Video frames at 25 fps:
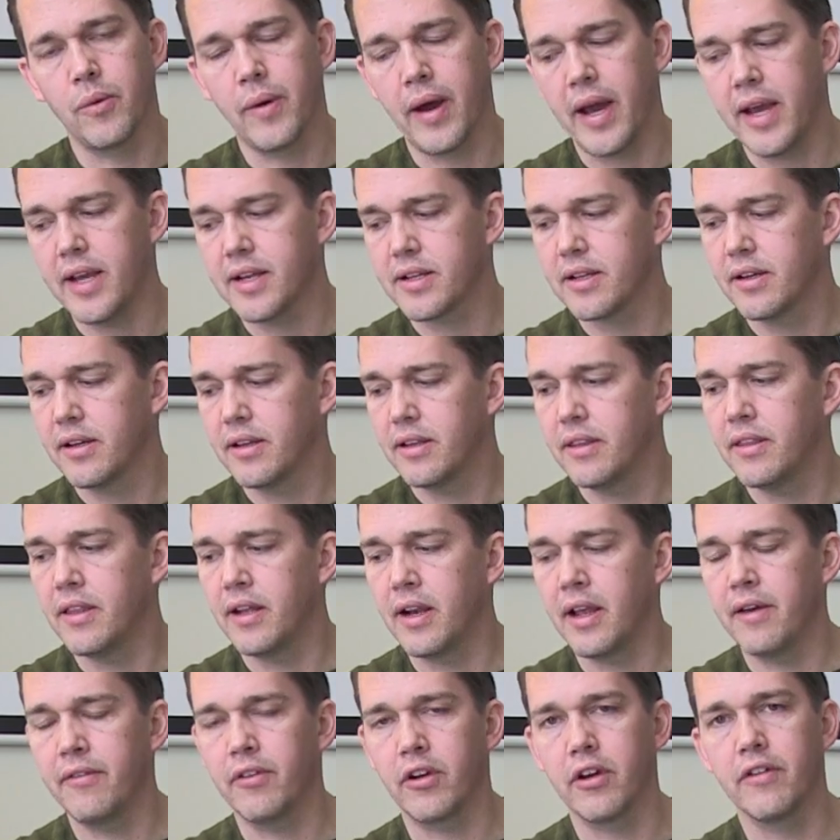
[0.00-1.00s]
weight
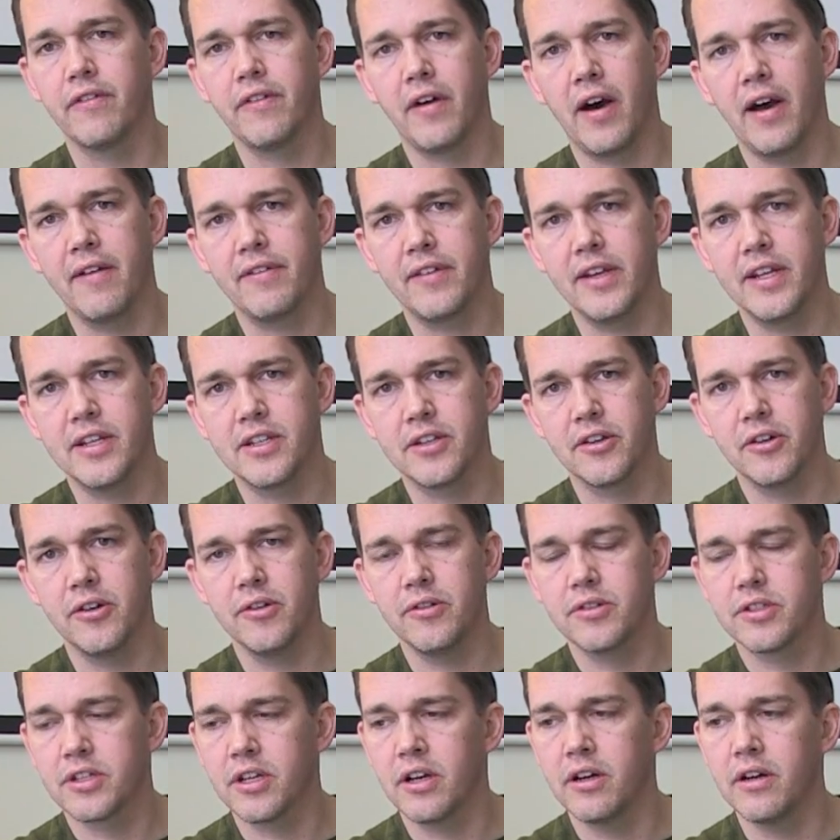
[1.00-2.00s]
than having a
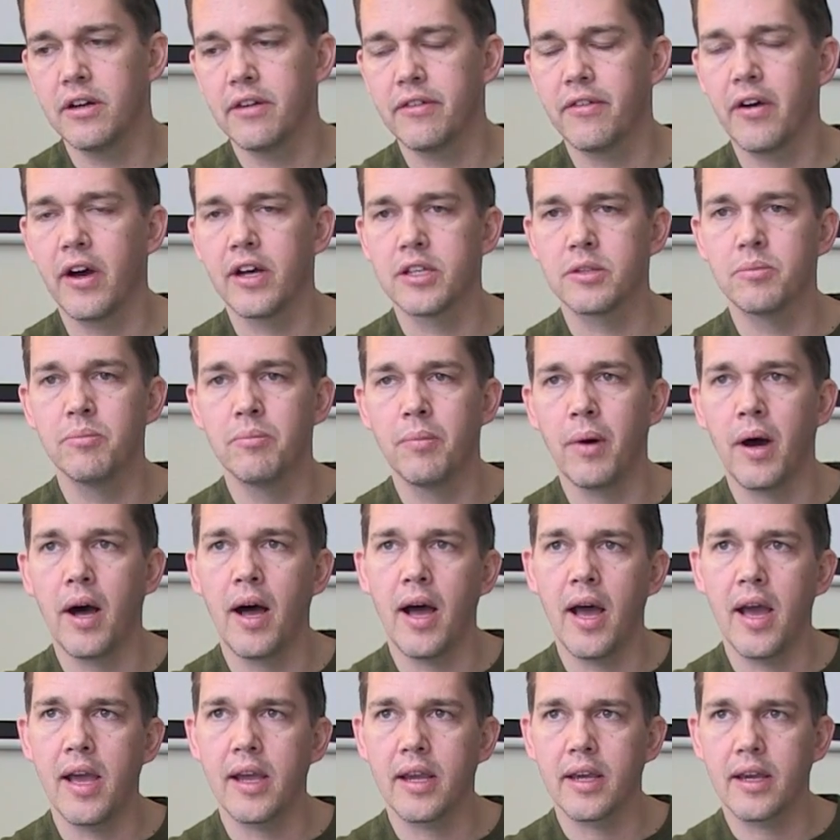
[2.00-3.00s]
5D2. So if I was
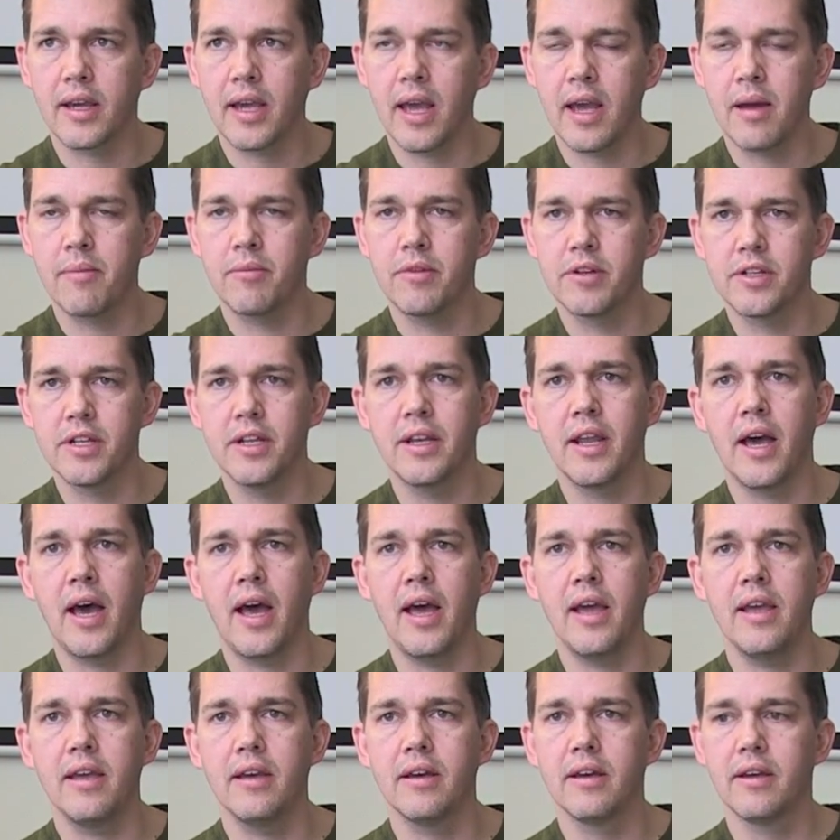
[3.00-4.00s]
buying a camera
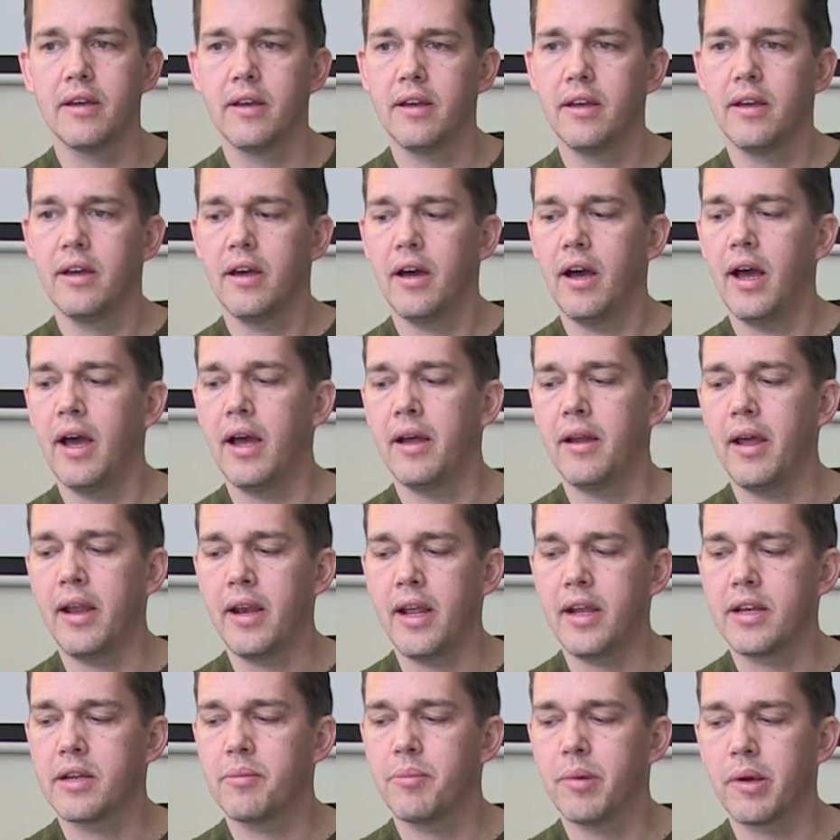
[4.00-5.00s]
today and
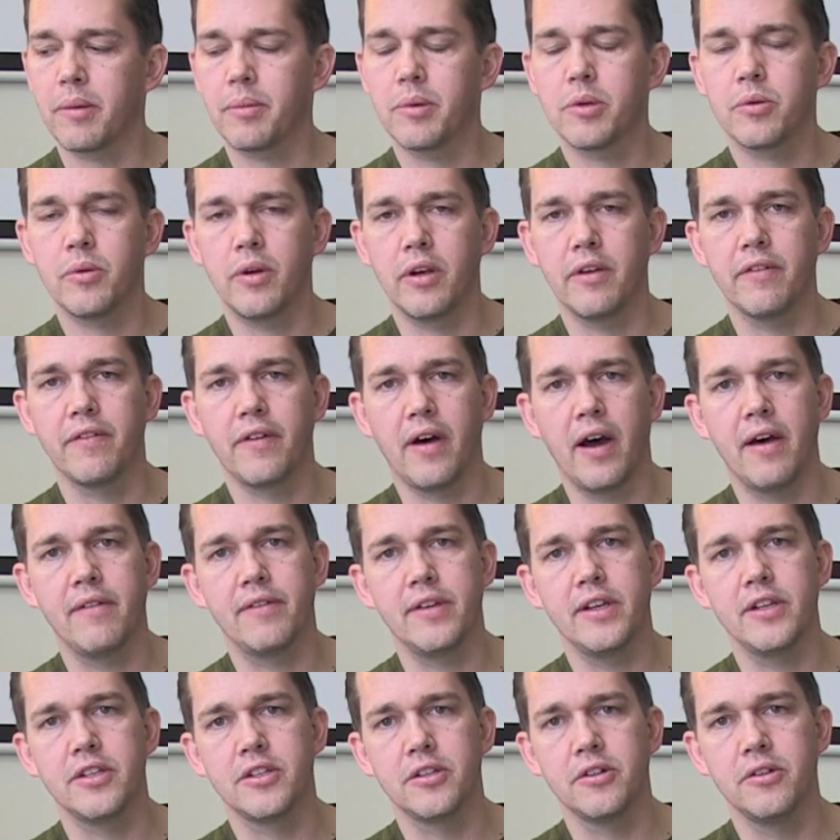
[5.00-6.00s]
had to pick between a
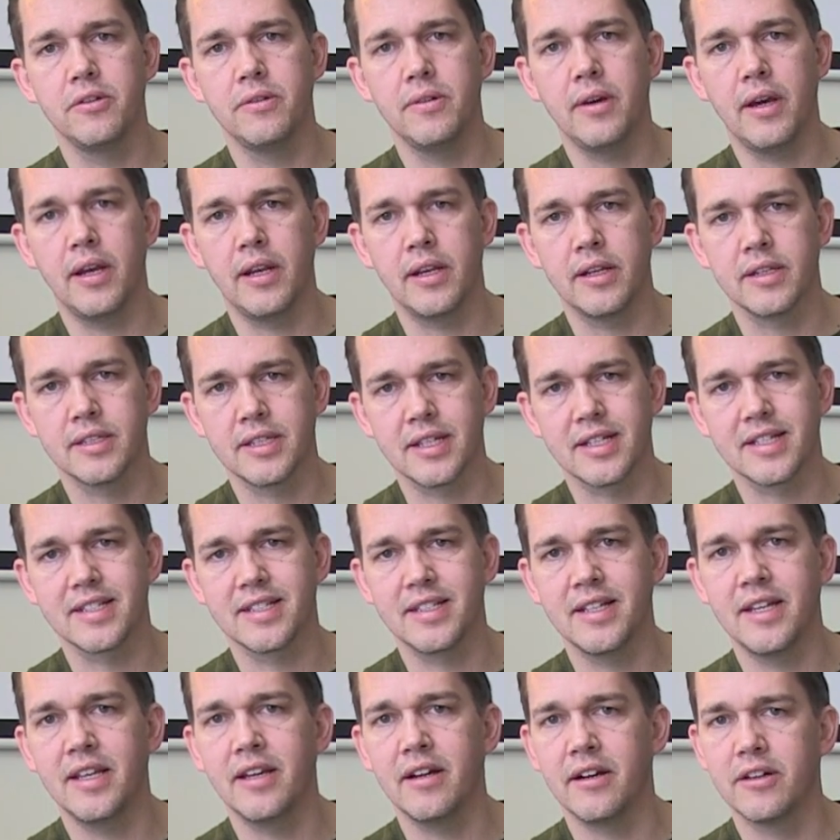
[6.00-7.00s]
5D2 and a
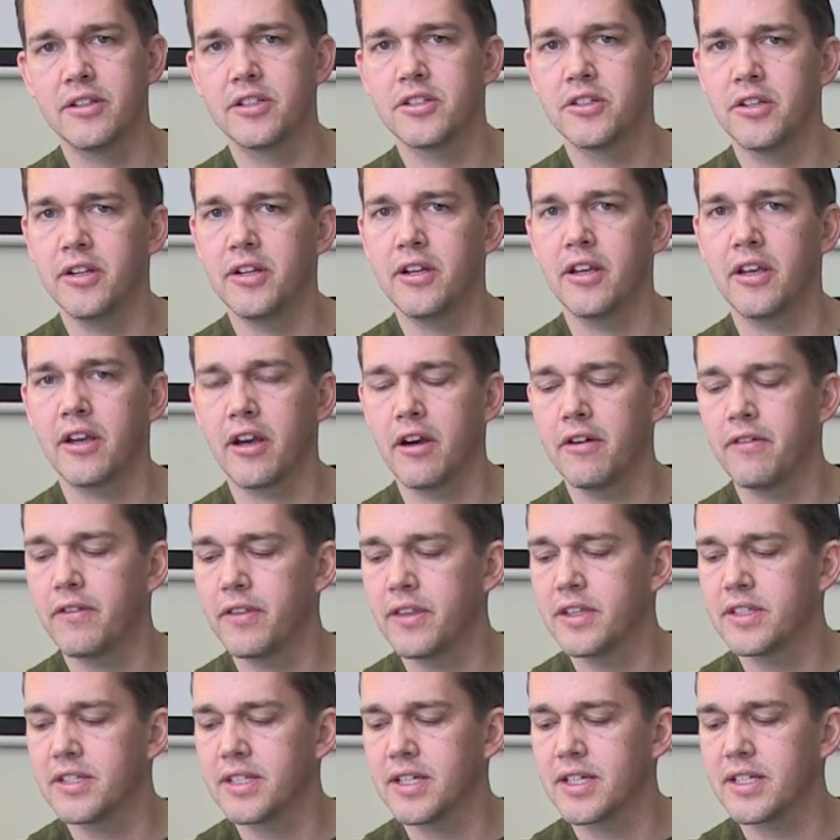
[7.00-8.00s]
6D, I'd certainly go for
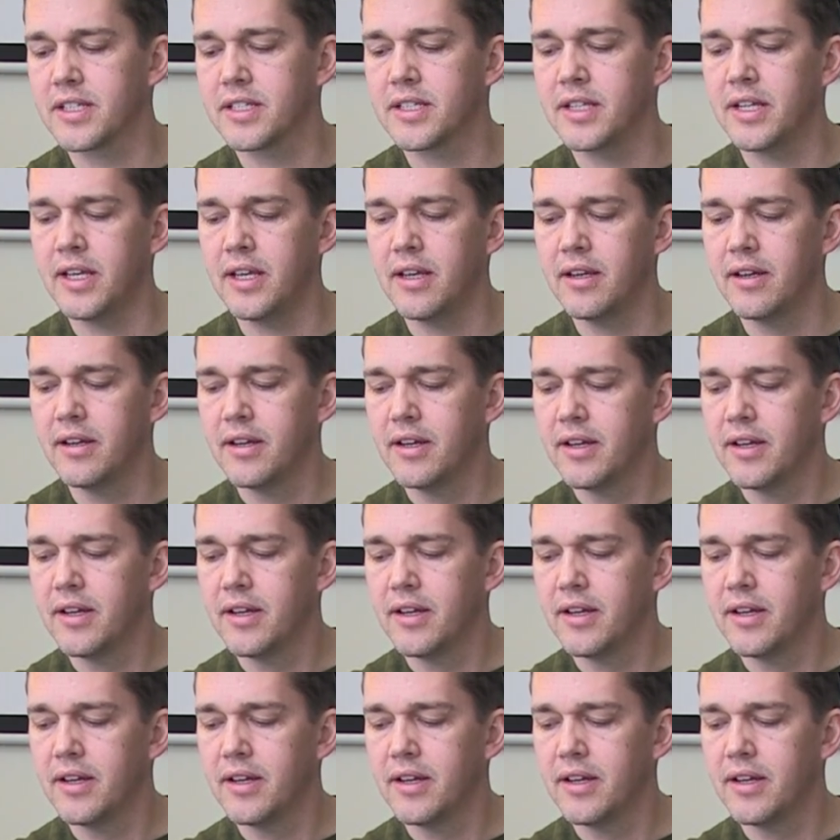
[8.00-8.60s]
the 6D.